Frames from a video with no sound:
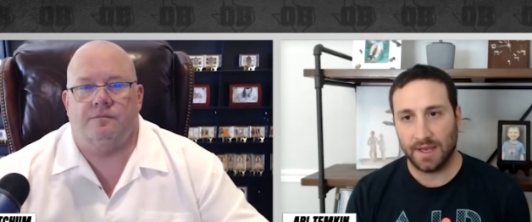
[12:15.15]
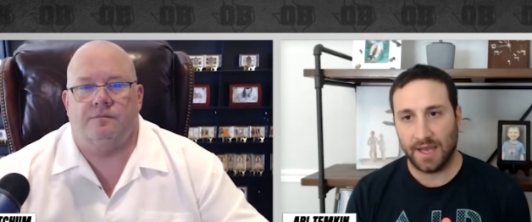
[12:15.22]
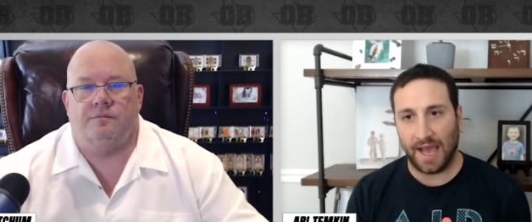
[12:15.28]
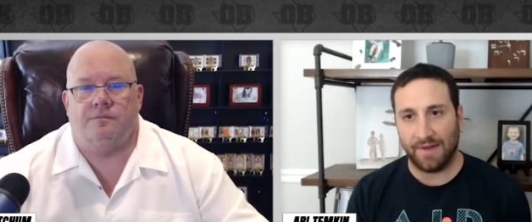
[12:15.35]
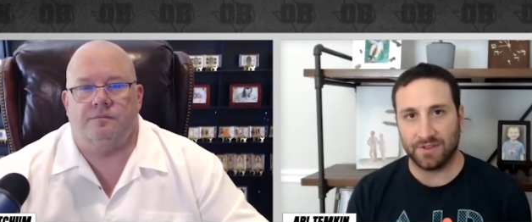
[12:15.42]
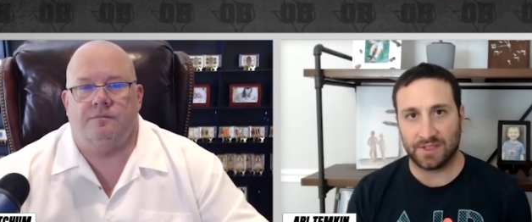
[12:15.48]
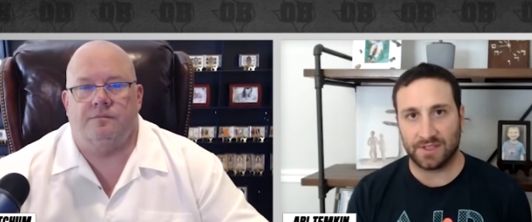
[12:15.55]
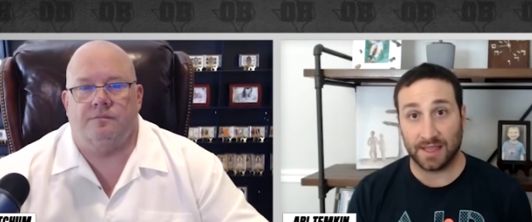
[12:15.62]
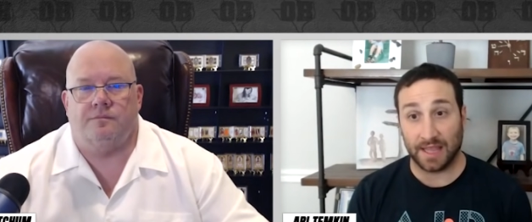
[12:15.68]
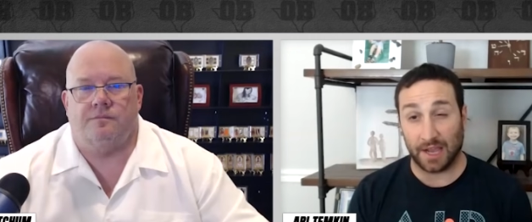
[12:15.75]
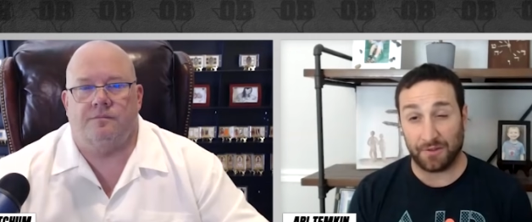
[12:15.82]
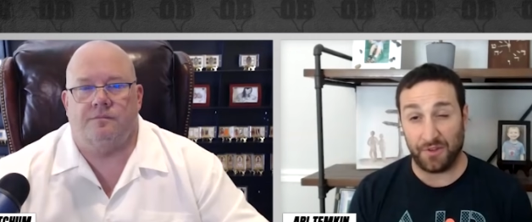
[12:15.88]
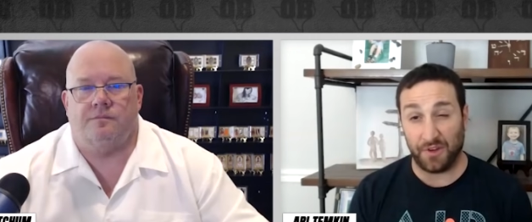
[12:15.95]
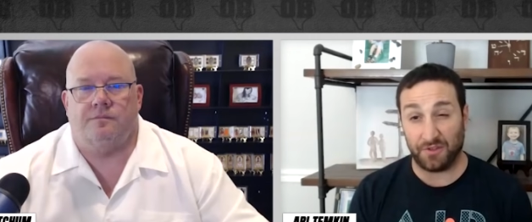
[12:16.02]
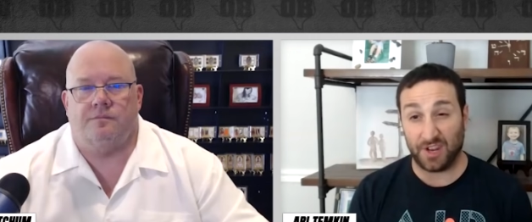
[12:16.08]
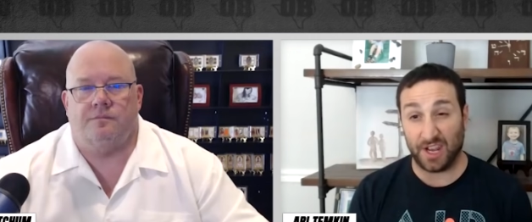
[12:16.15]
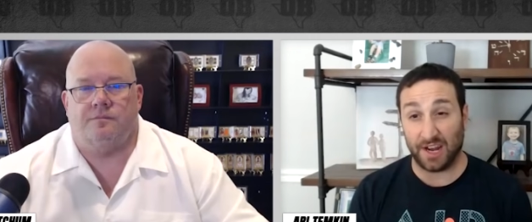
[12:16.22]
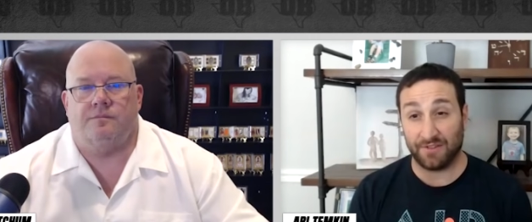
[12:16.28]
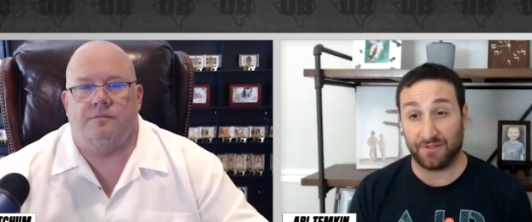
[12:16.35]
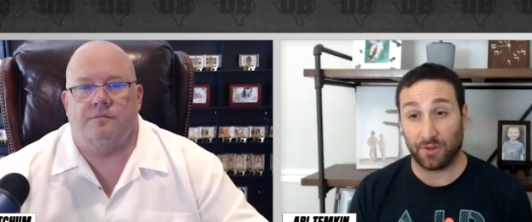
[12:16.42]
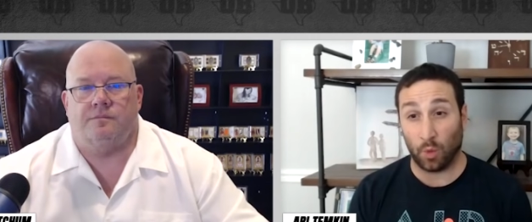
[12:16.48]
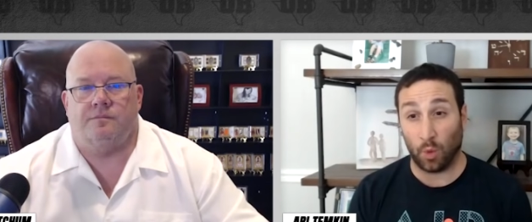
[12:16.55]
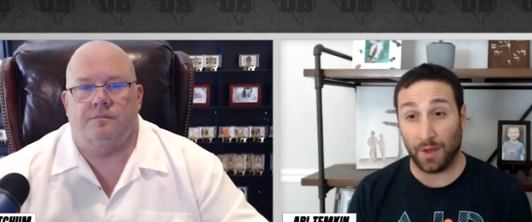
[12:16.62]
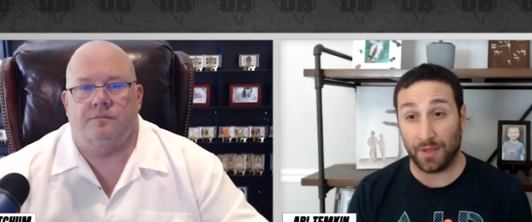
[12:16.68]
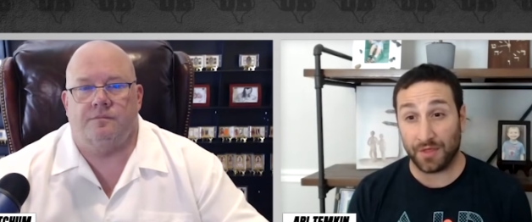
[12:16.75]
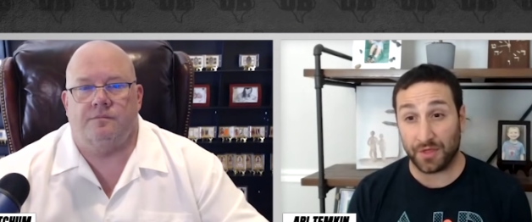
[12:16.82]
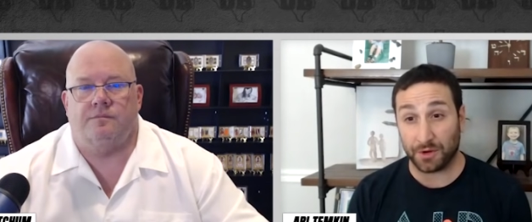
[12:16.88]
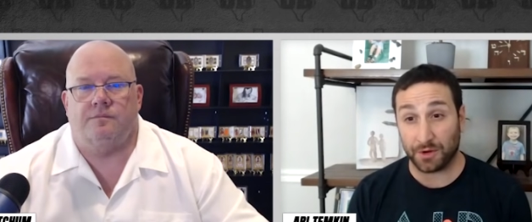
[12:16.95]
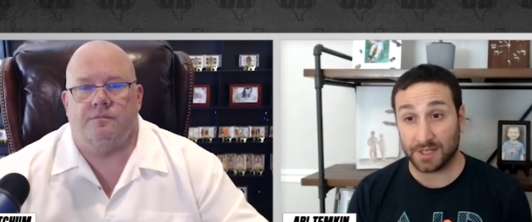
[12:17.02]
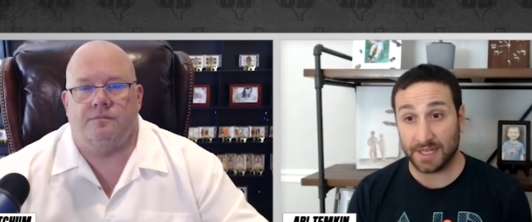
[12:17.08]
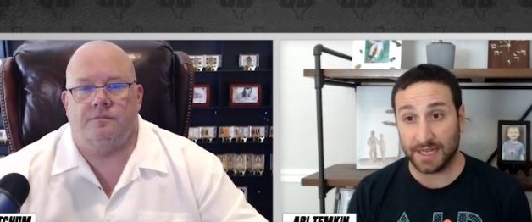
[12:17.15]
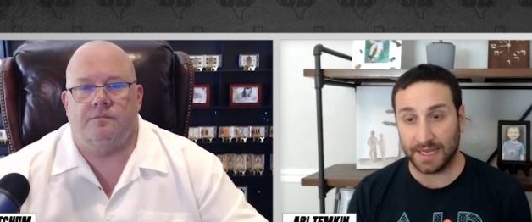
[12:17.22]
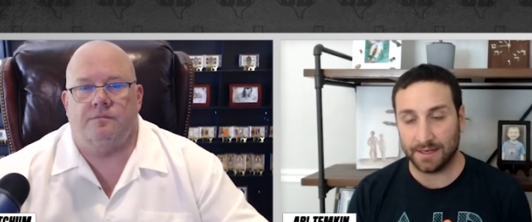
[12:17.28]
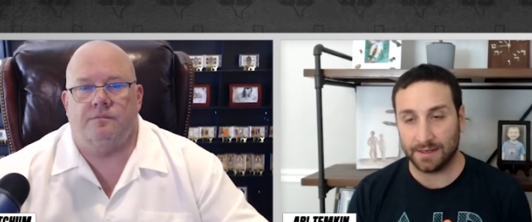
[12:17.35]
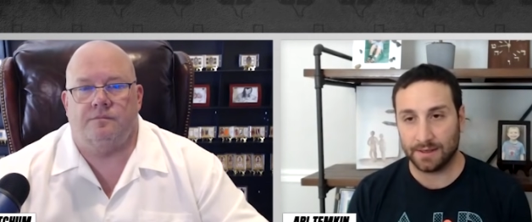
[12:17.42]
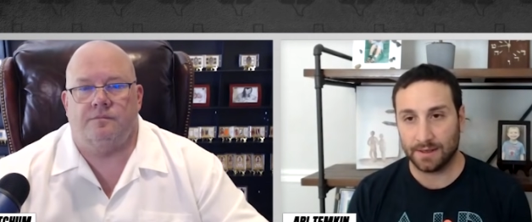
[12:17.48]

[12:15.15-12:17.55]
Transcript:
Speaker 1: Evans had like 15 for 113.